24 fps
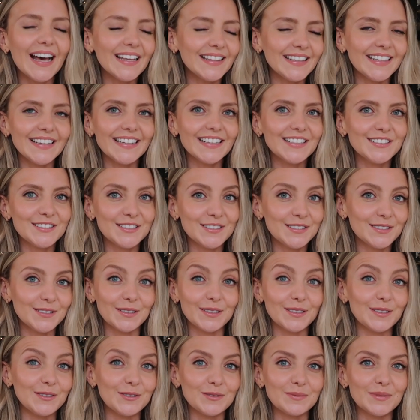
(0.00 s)
I think I just thought
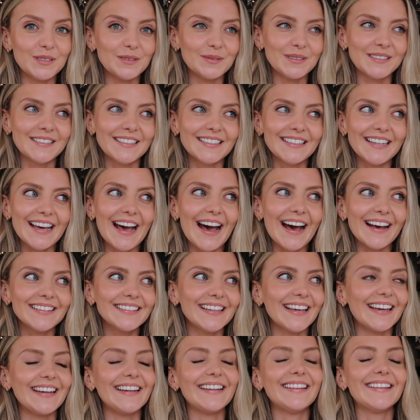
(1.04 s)
that nobody was going to
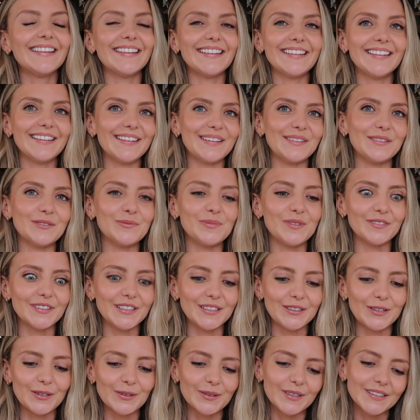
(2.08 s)
ask anything and it would be
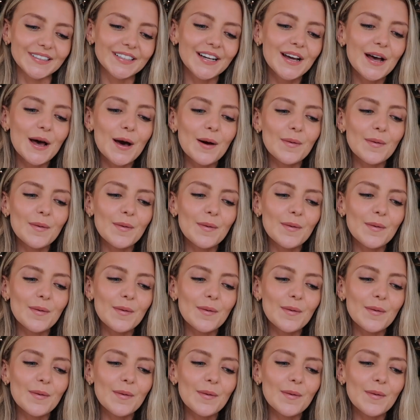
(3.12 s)
really awkward.